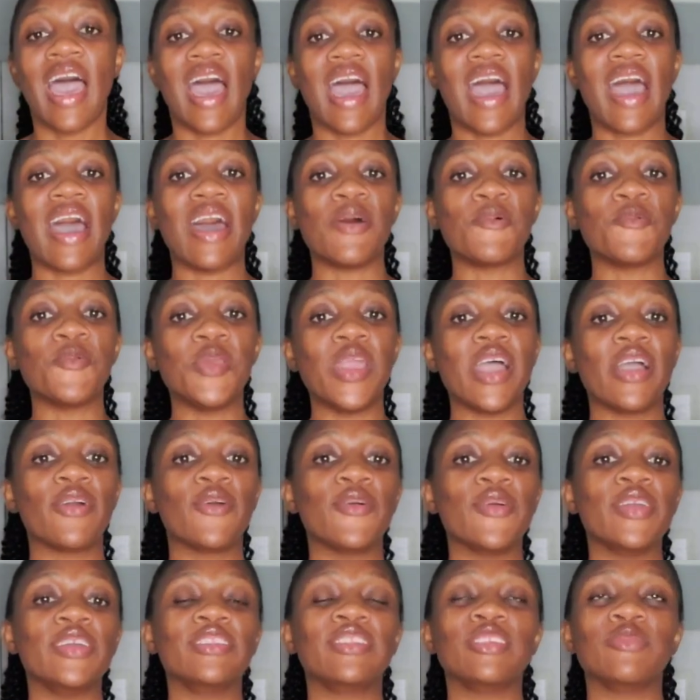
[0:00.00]
and we are
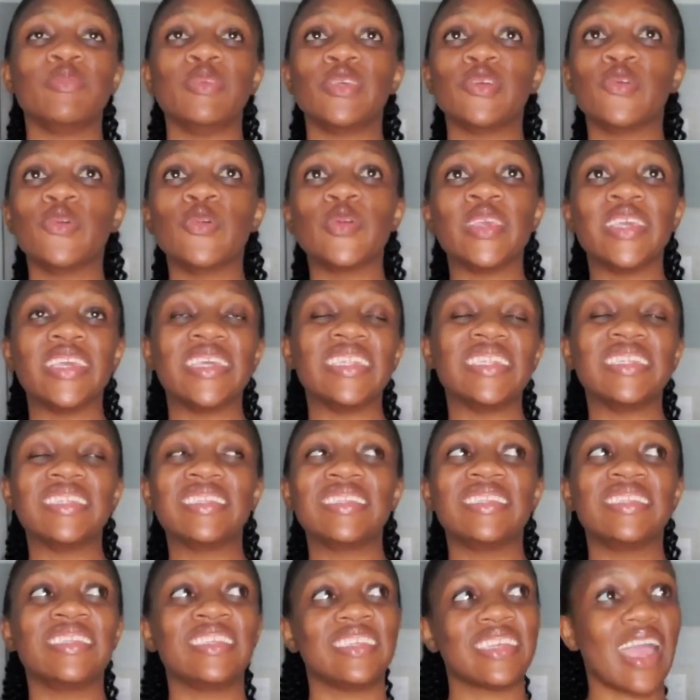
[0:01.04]
going to be cooking
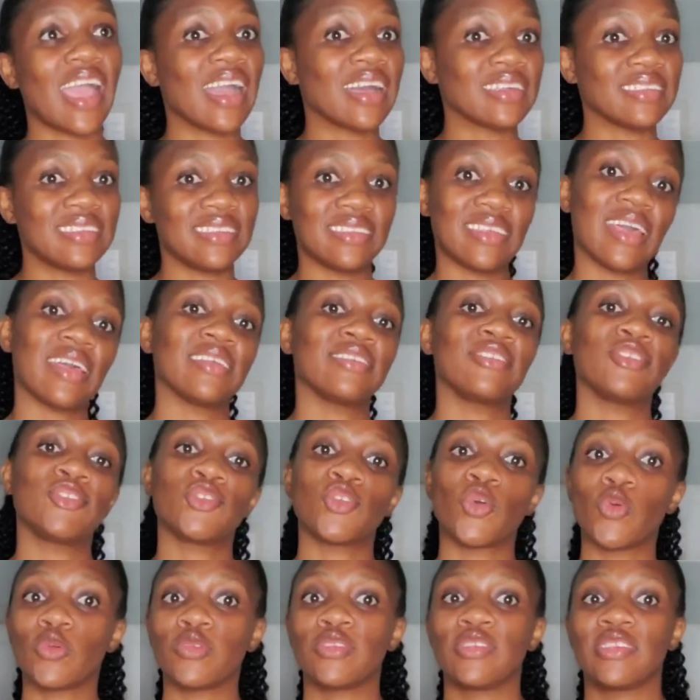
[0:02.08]
njangsa
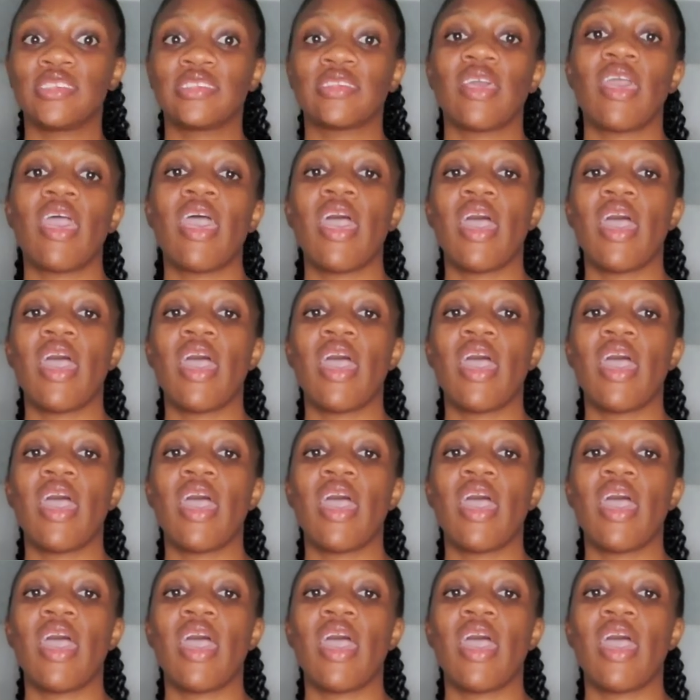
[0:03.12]
sauce